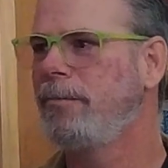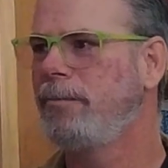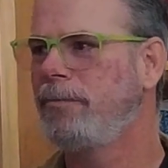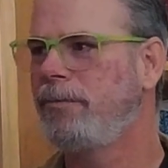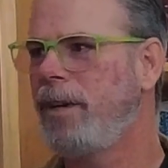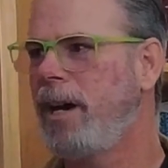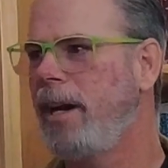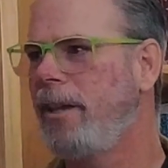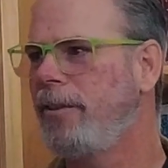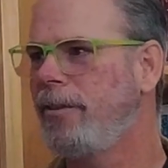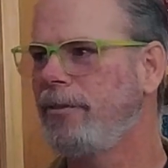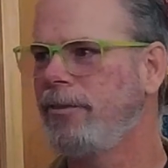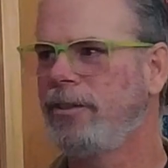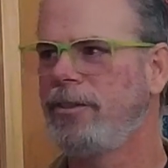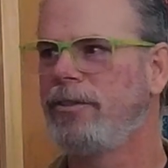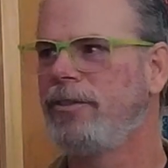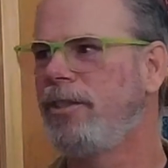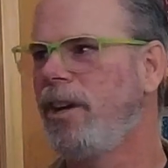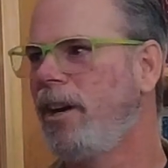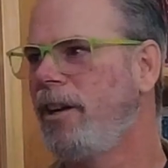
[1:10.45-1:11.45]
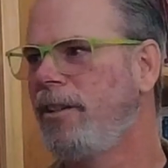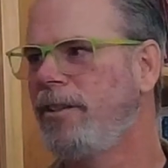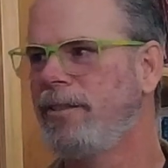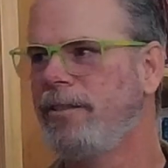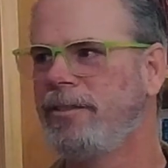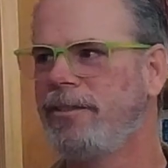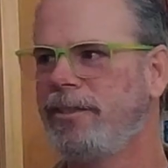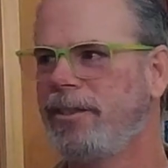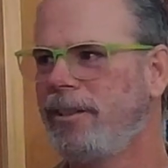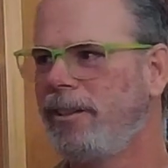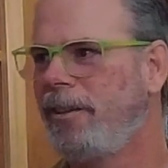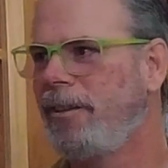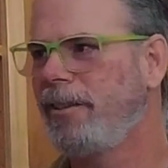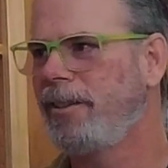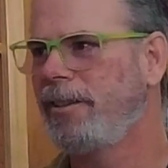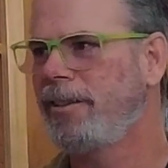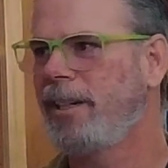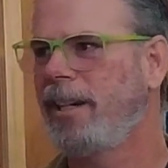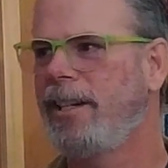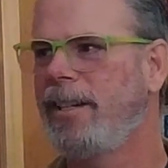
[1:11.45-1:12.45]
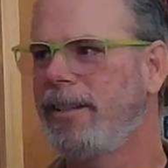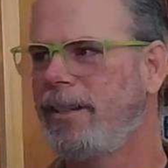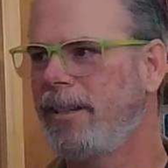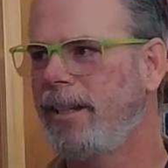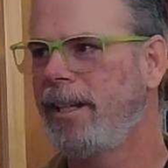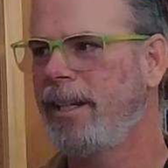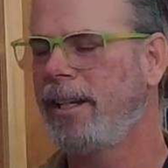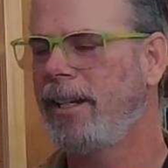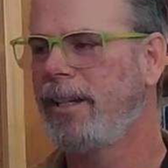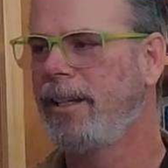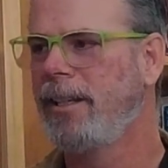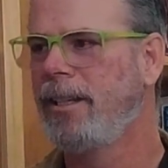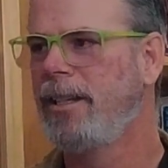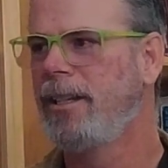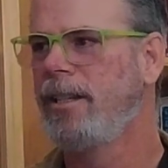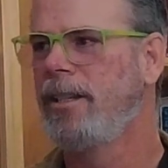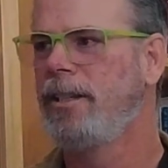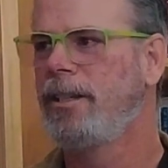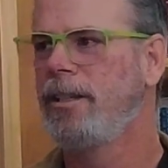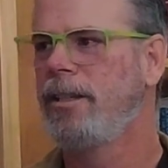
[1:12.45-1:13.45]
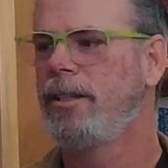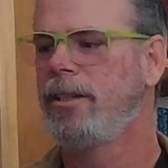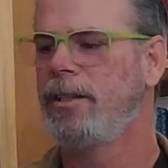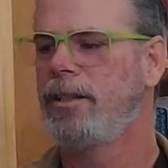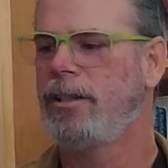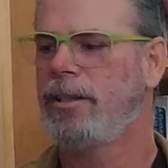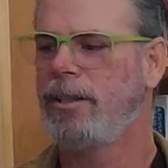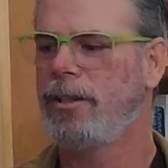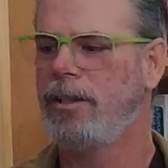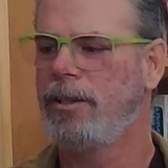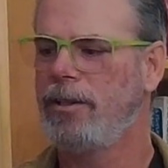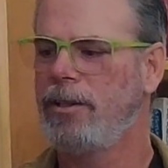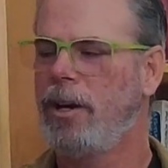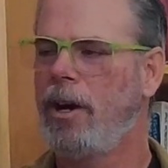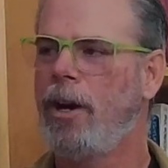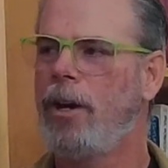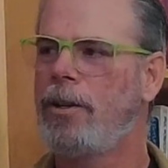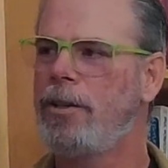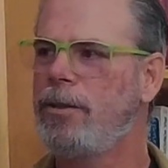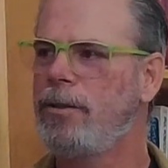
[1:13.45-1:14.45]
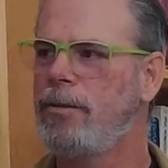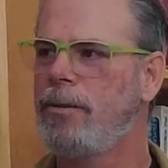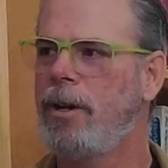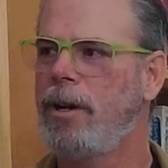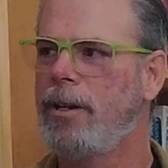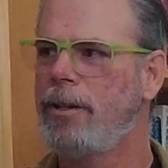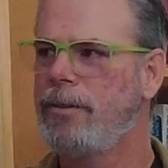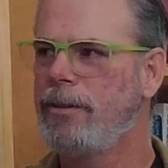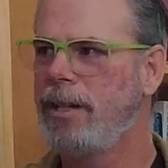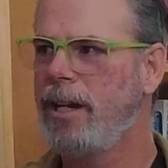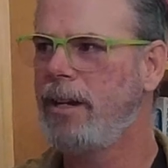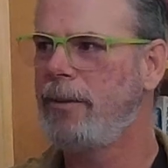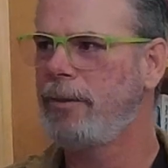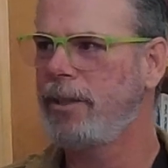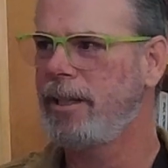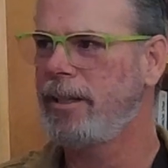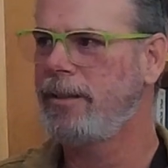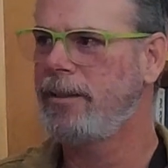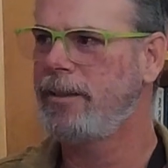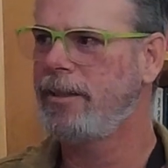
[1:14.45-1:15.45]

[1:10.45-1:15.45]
fathers and sons, and all this kind of thing. Are you or are you not related to